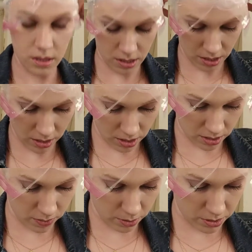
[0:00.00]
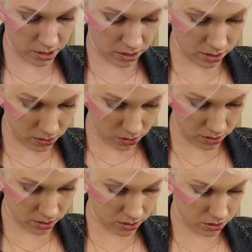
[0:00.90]
I think I want to put another
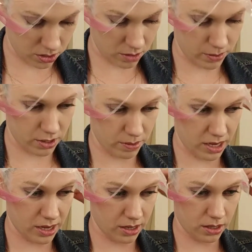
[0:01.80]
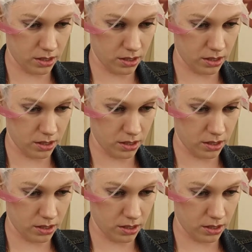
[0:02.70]
horizontal strip in the back